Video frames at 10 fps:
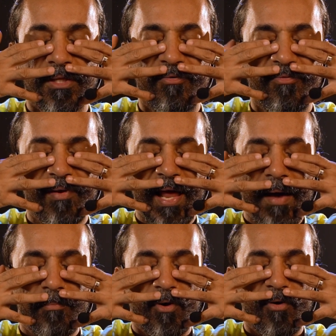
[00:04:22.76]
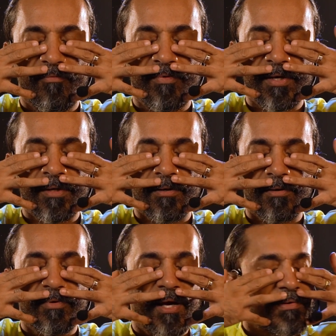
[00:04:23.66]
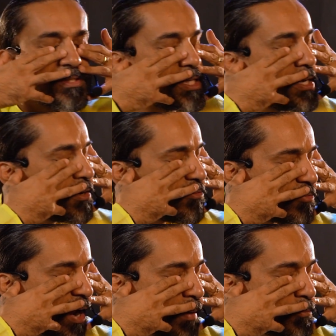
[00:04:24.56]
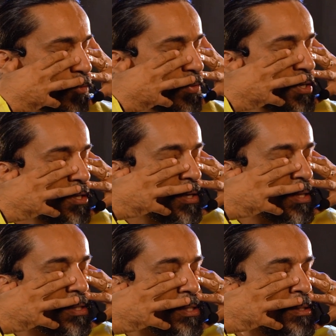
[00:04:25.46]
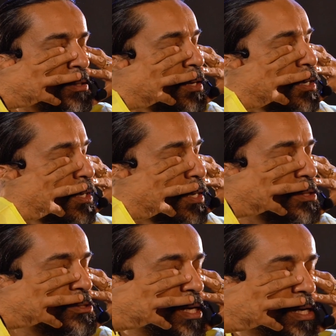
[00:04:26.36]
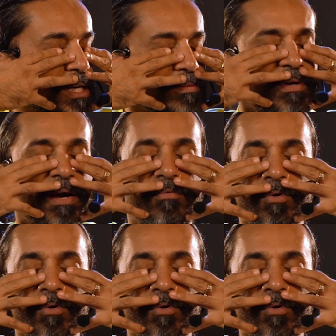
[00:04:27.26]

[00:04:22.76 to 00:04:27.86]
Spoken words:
the flap of the ear. We have a gentle flap over here at the ear. Gently we have